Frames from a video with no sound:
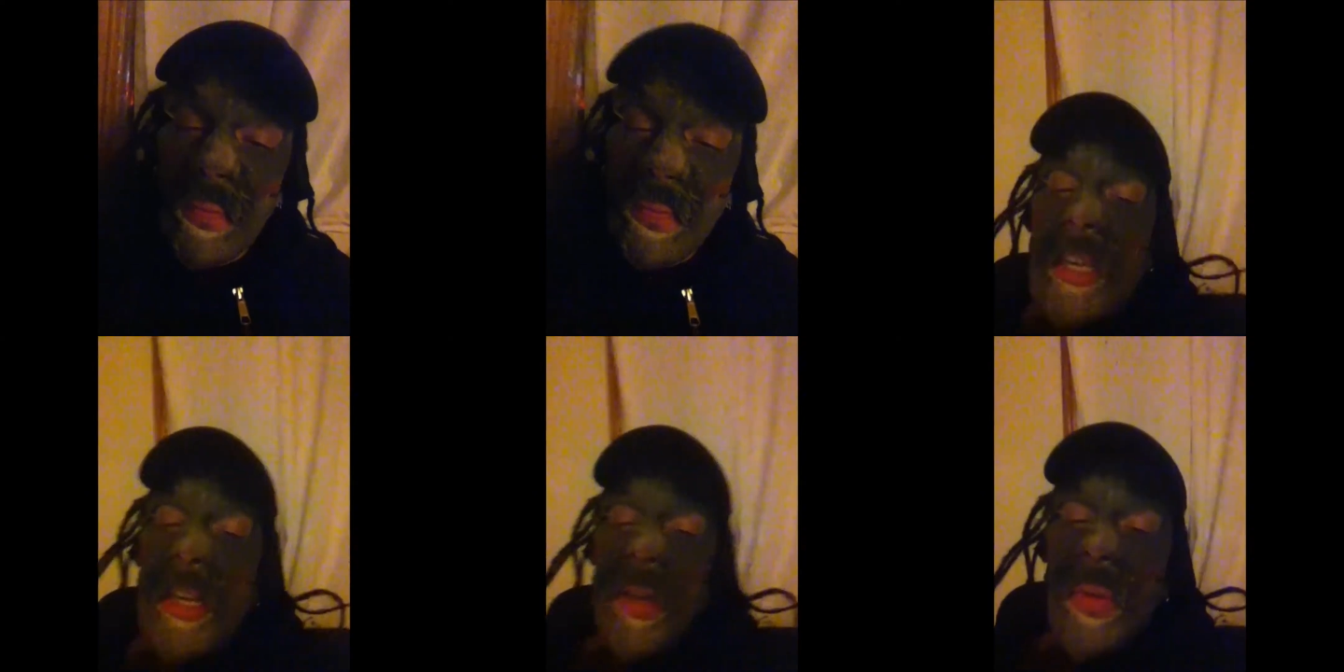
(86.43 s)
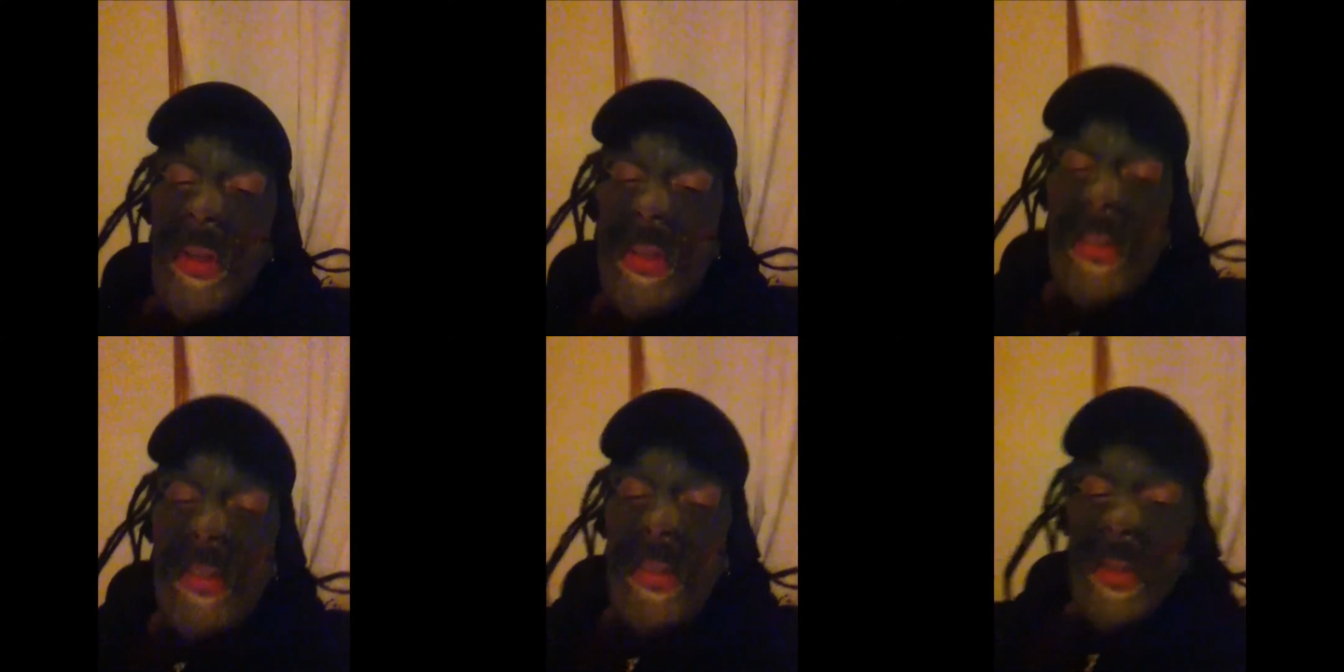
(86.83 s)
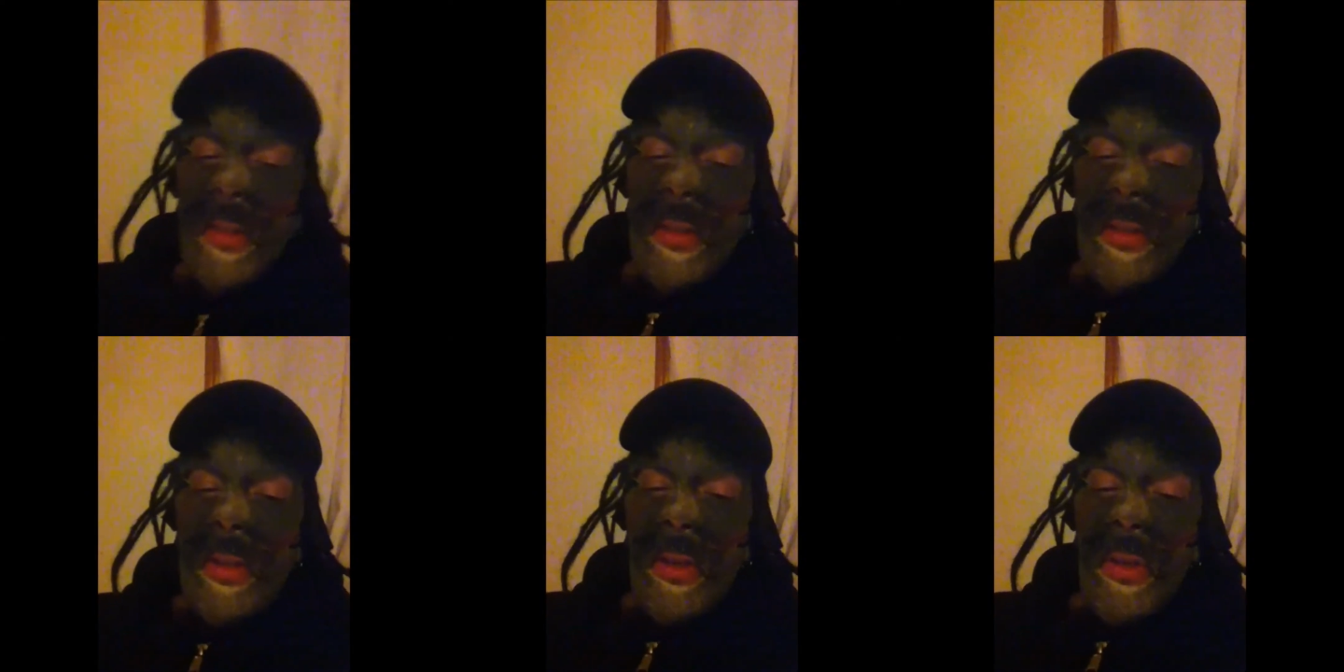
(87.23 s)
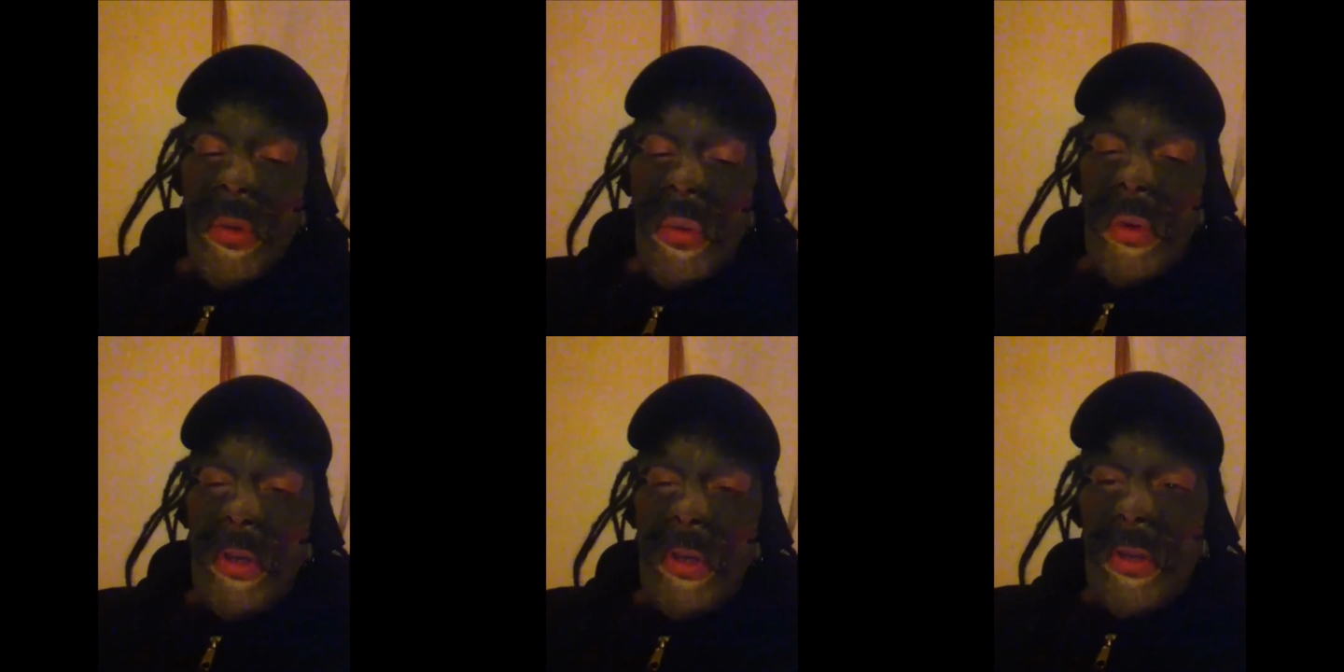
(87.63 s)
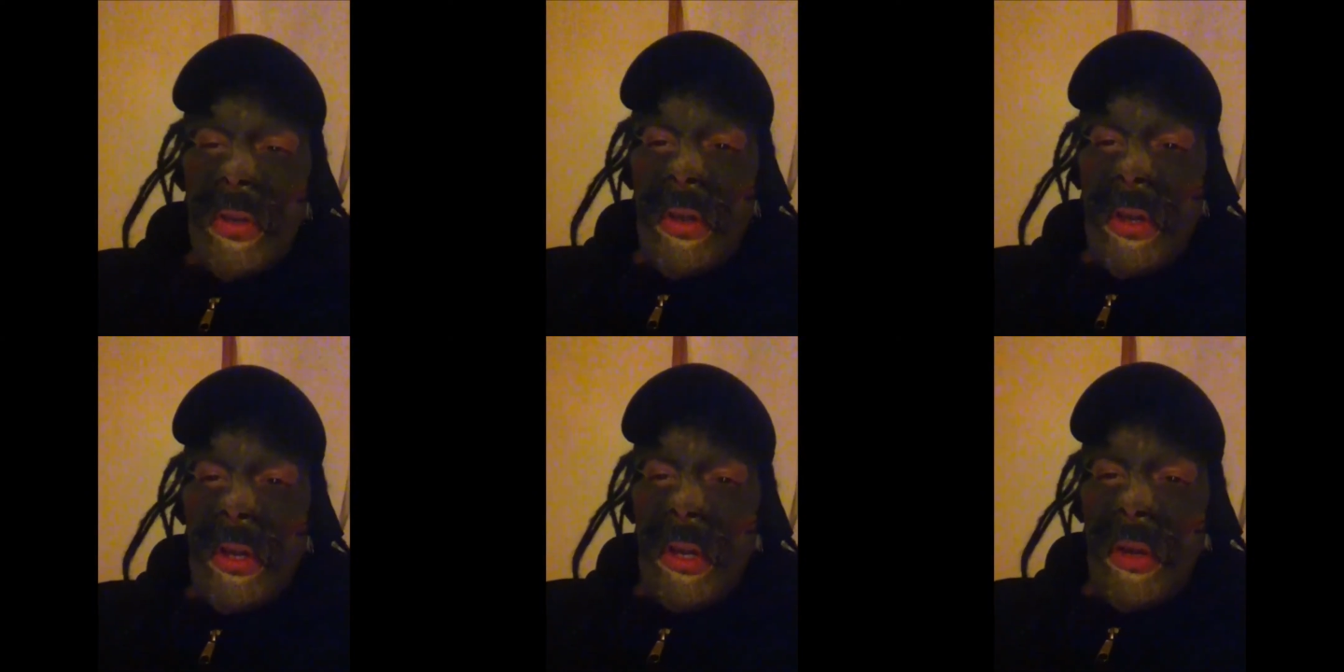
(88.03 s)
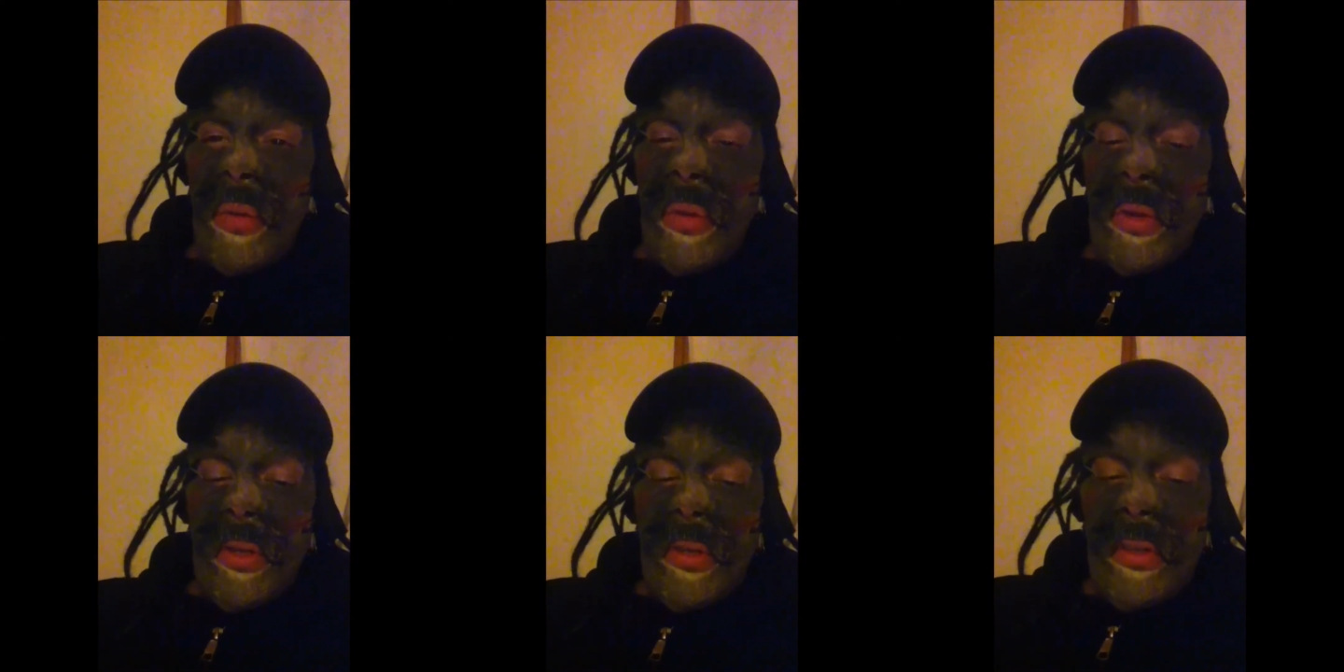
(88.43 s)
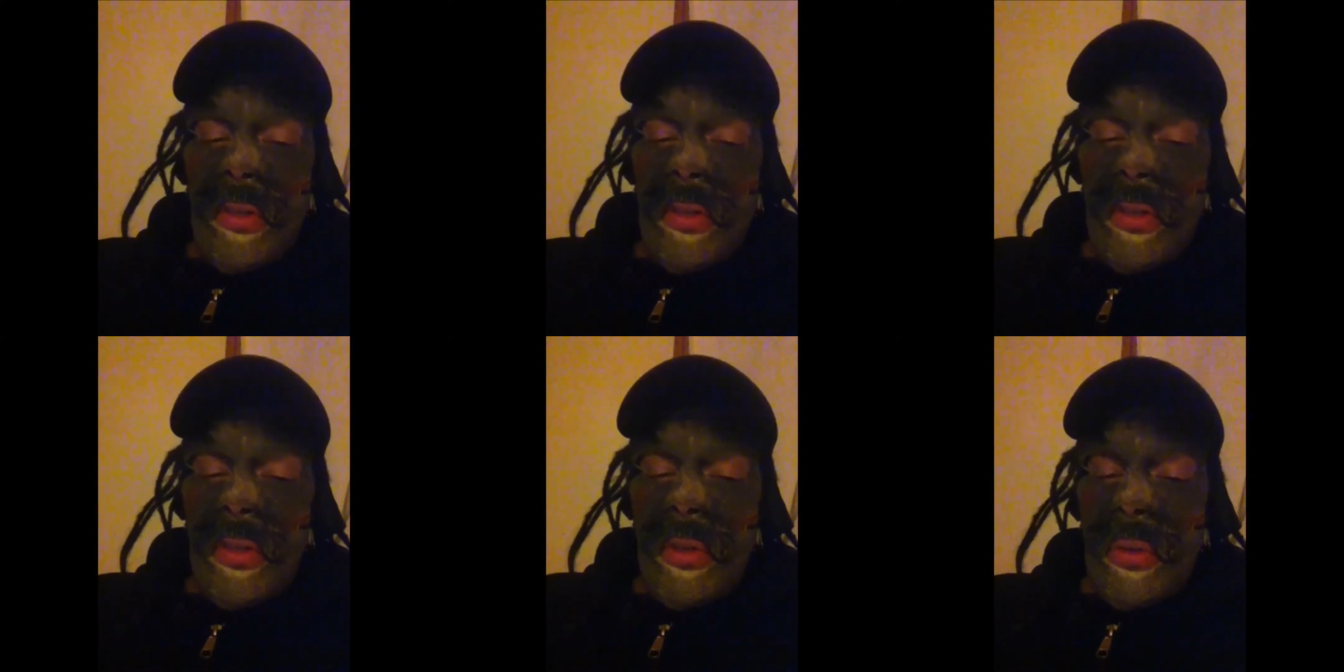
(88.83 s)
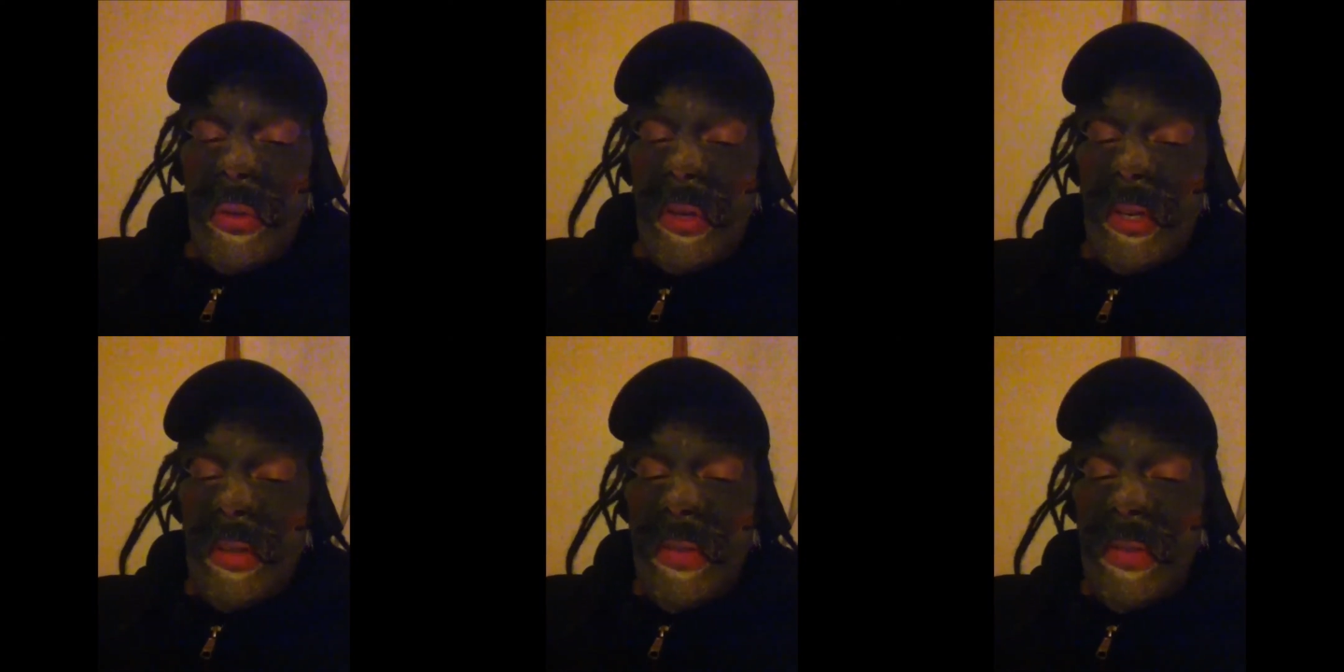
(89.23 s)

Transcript: Can't wait to see what uh, what's new and